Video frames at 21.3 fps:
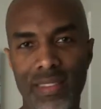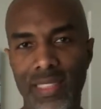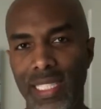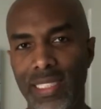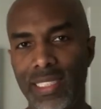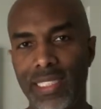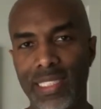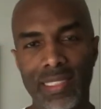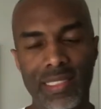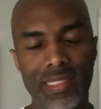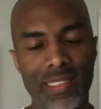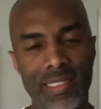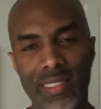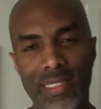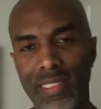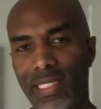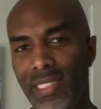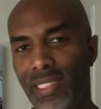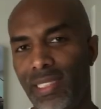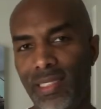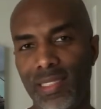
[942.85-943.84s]

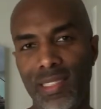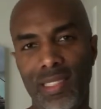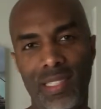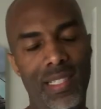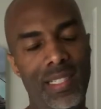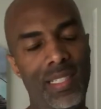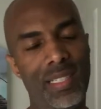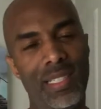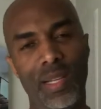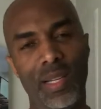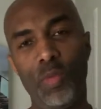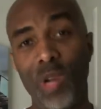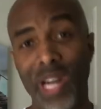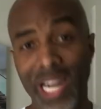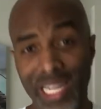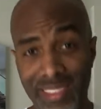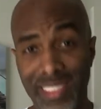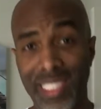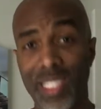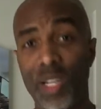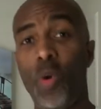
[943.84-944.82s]
And when
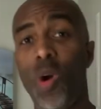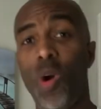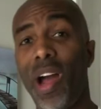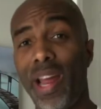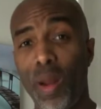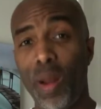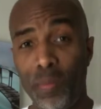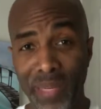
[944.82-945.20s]
I say quiet,